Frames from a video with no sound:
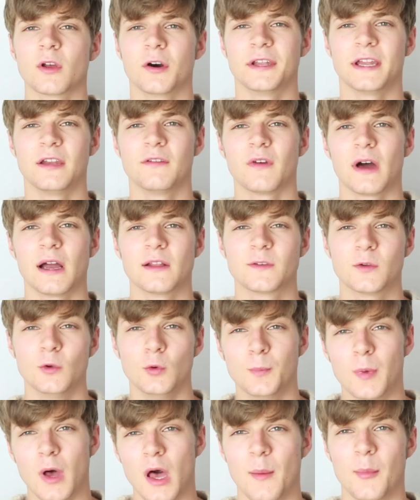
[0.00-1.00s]
got an invite to
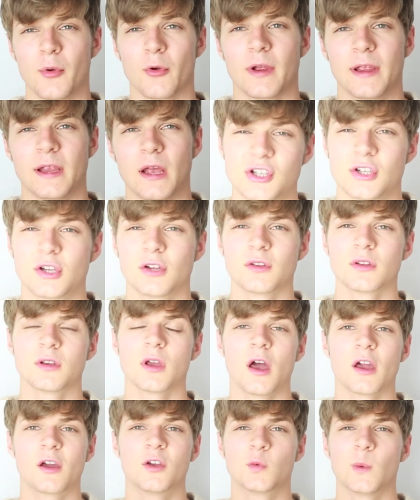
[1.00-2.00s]
Burberry. She couldn't
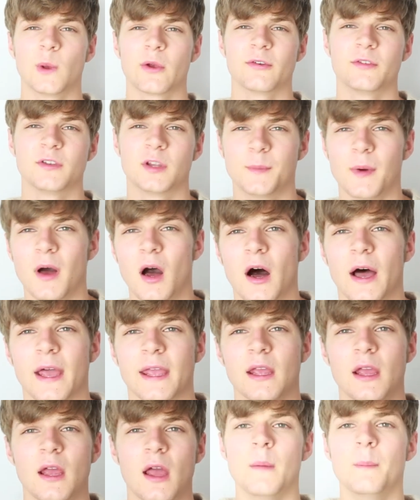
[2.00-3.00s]
go because we were in Dubai,
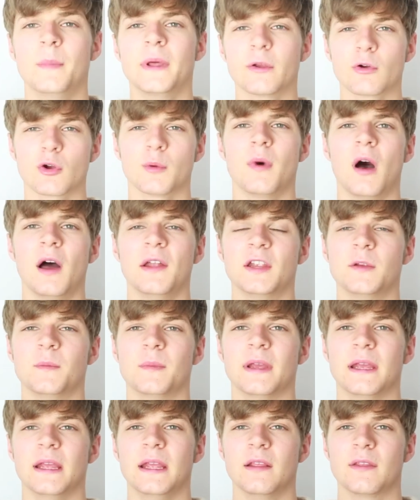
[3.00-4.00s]
but it reminded
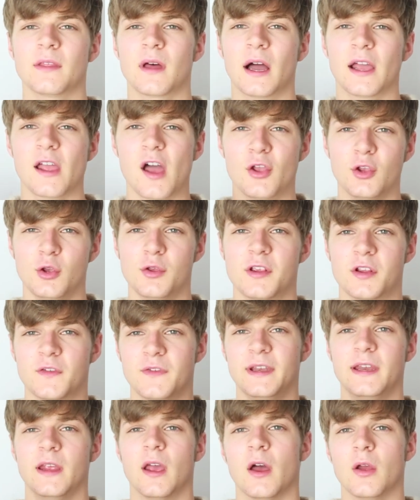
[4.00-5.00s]
me that I owe you this
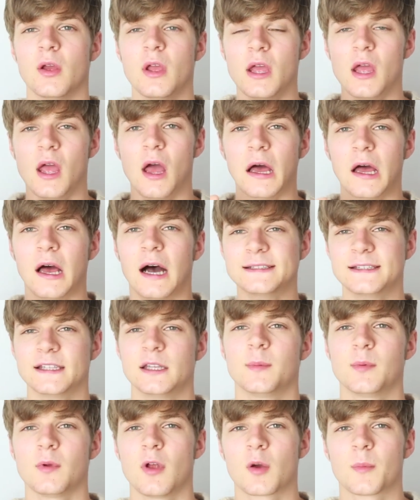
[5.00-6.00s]
video. I did
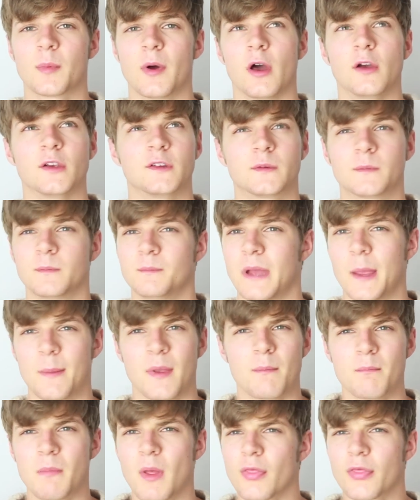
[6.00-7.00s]
a blog post maybe
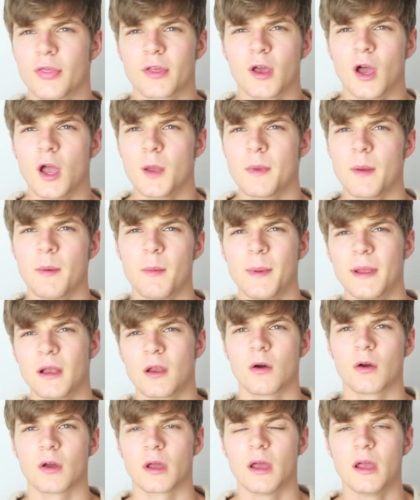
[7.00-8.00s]
a month ago, maybe a bit
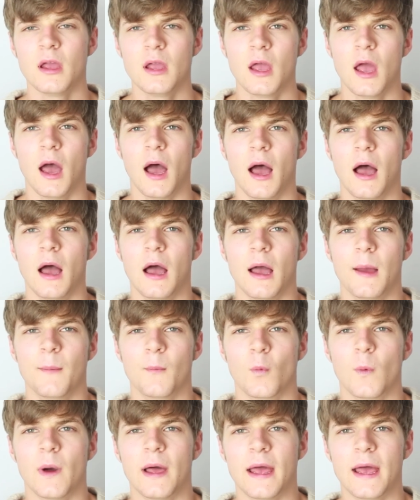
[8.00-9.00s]
longer,
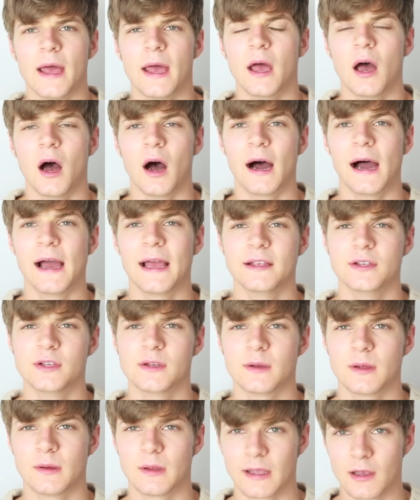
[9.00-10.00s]
where I
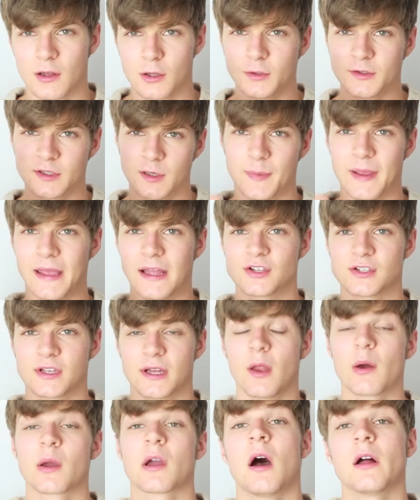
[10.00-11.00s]
included a picture.
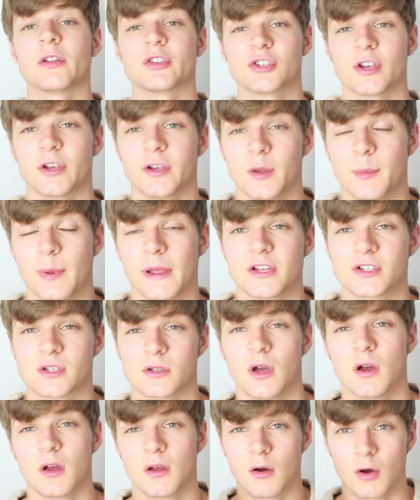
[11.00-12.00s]
I can't show you the
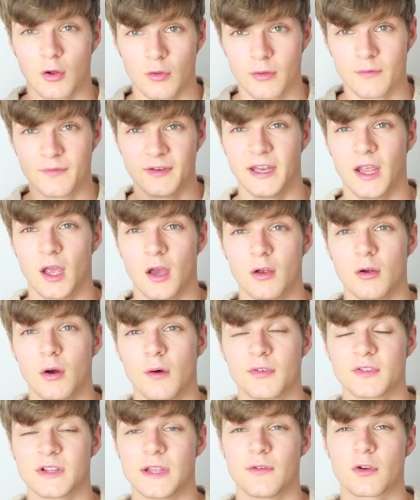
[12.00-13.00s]
picture on the video,
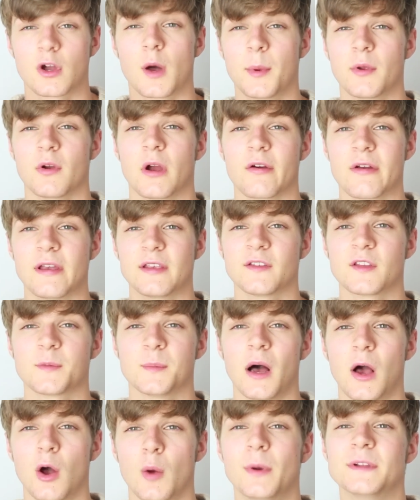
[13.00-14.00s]
obviously for copyright reasons,
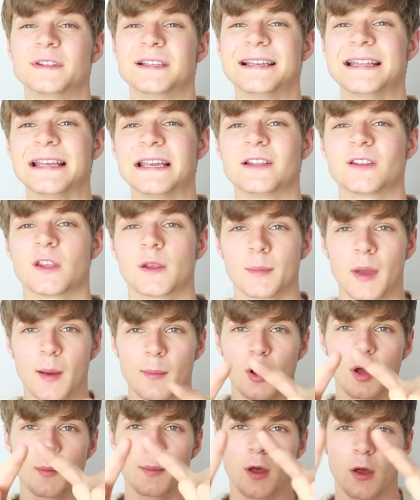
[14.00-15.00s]
but I will put a link to my
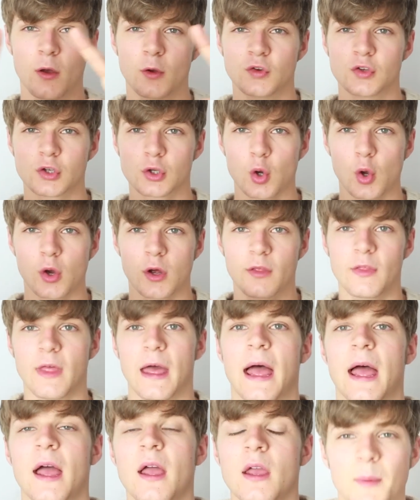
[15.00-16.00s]
blog post
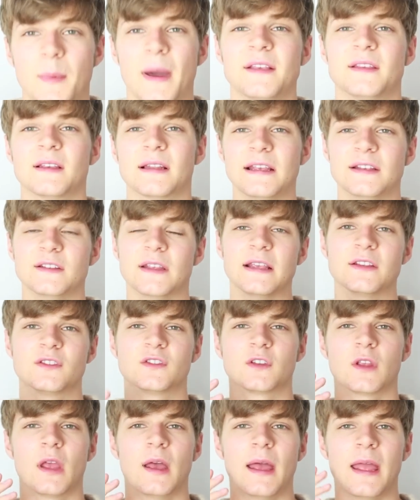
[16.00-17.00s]
there. Basically, it's
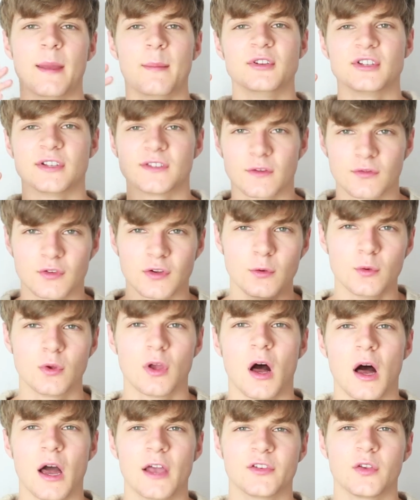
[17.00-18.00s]
images of two
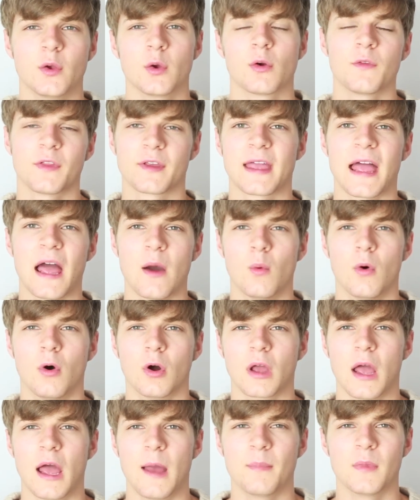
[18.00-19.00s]
guys who are on the
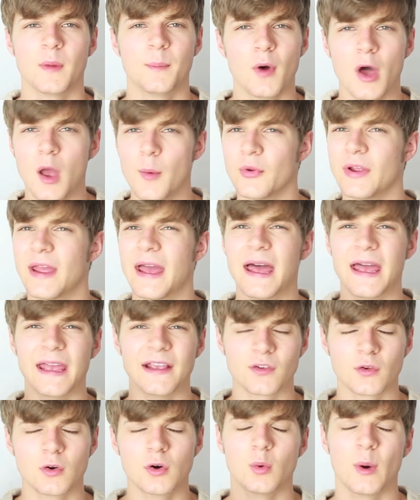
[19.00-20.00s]
catwalk. The Burberry hair
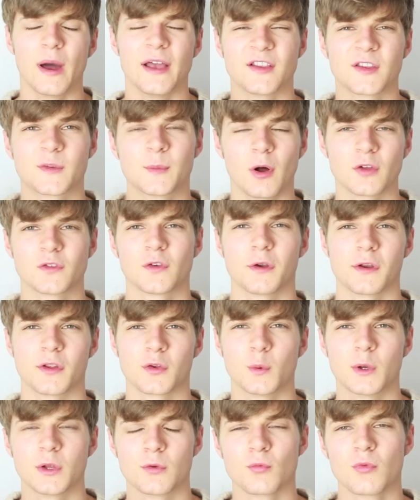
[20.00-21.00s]
is always spot on. It's
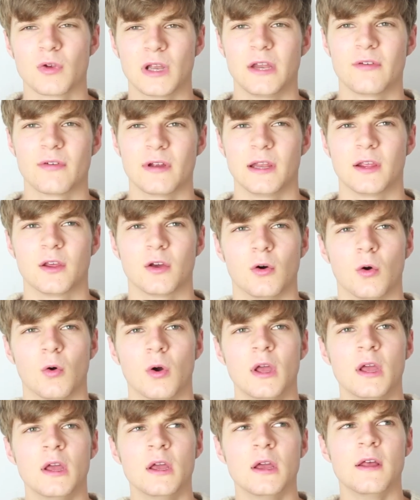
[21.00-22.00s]
always really, really cool.
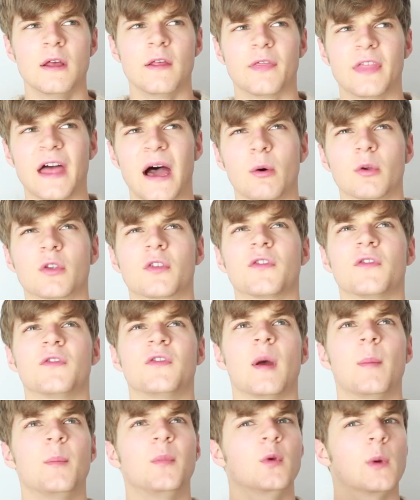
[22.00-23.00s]
That was
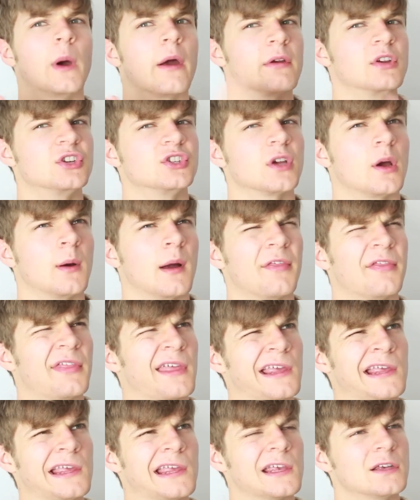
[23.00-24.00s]
February show, I
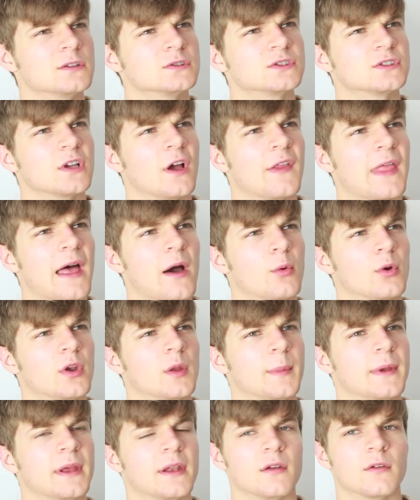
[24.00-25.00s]
think, so that would
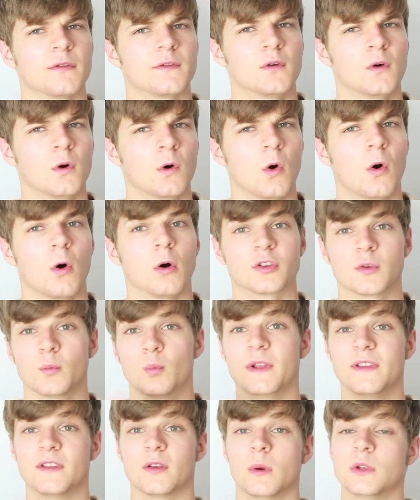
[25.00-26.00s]
have been for autumn
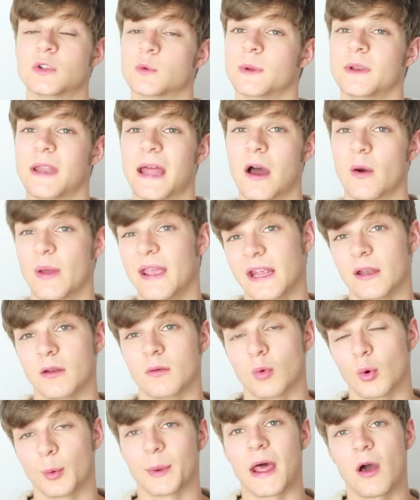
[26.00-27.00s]
winter, which we're now in,
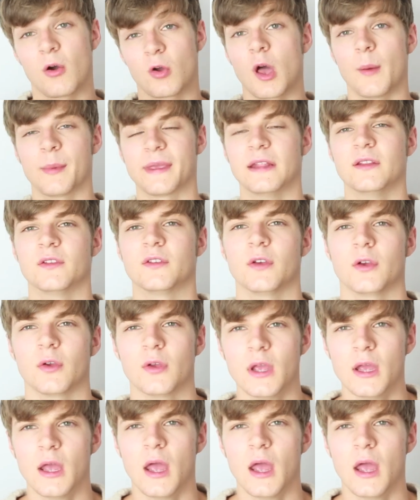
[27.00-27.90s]
or we're now coming into.